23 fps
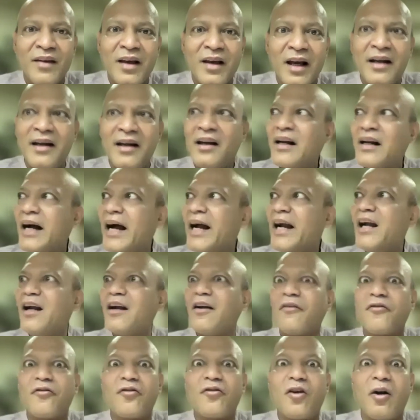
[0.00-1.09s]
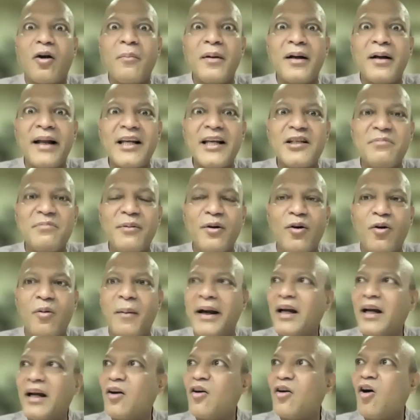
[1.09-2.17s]
And it kind of traumatized me. Oh
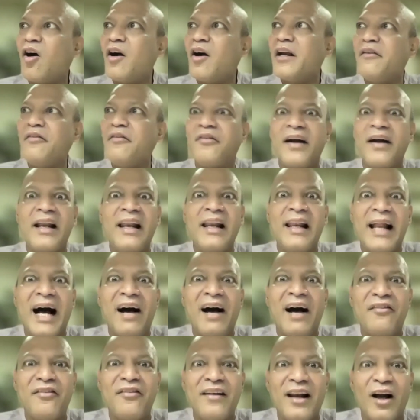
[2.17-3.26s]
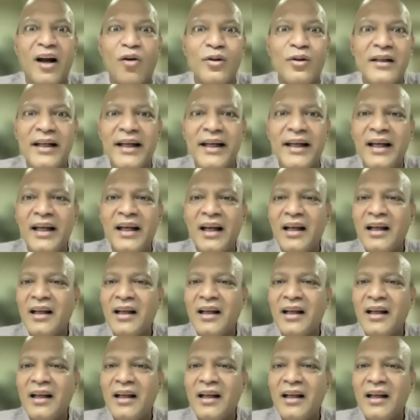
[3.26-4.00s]
my God, if I laugh loudly,